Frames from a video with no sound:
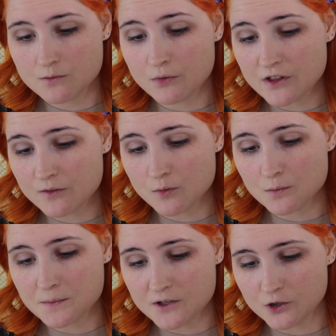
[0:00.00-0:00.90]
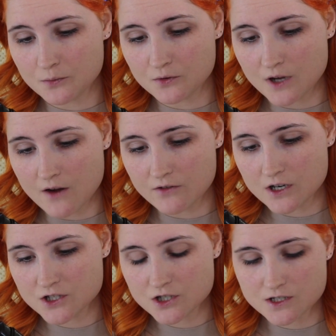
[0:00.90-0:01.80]
Breathable, buildable
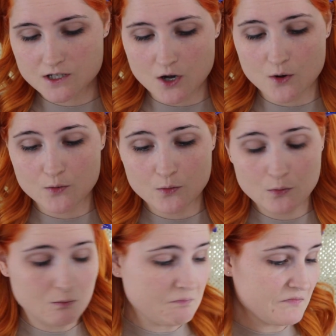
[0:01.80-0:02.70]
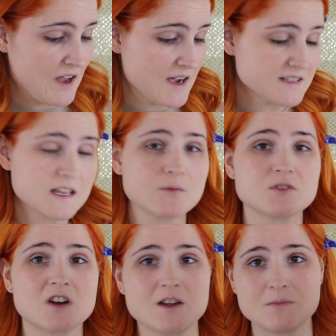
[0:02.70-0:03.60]
coverage. So I say we
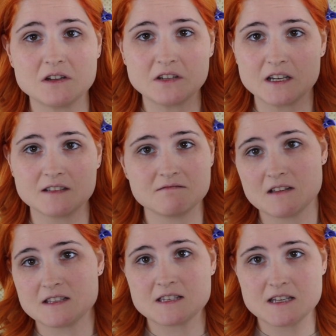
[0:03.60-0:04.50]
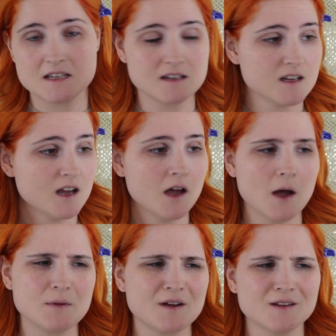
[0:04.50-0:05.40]
try and build it, and let's see.
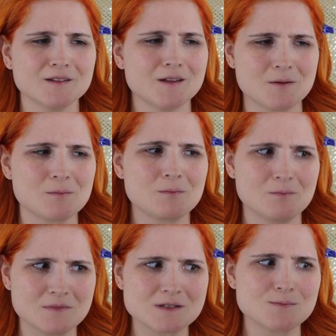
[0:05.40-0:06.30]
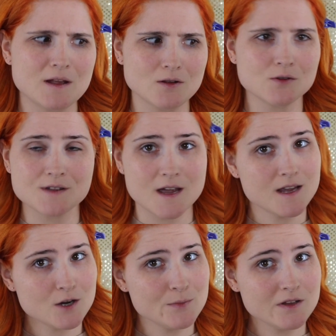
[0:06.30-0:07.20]
I'm not gonna like spend all day
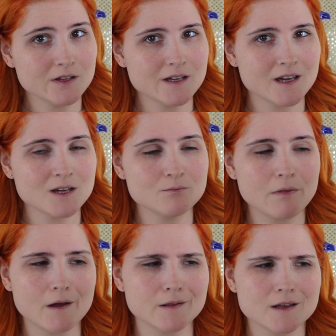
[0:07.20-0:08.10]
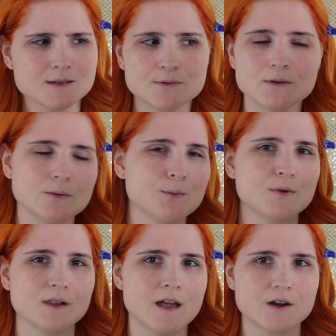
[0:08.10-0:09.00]
here building it, but let's put one
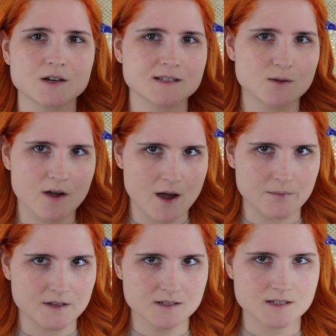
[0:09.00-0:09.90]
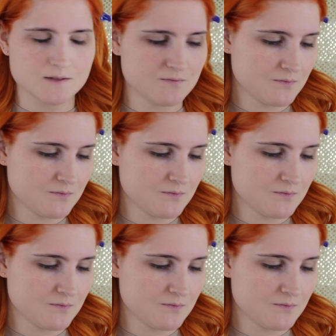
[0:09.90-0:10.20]
more layer and see what happens.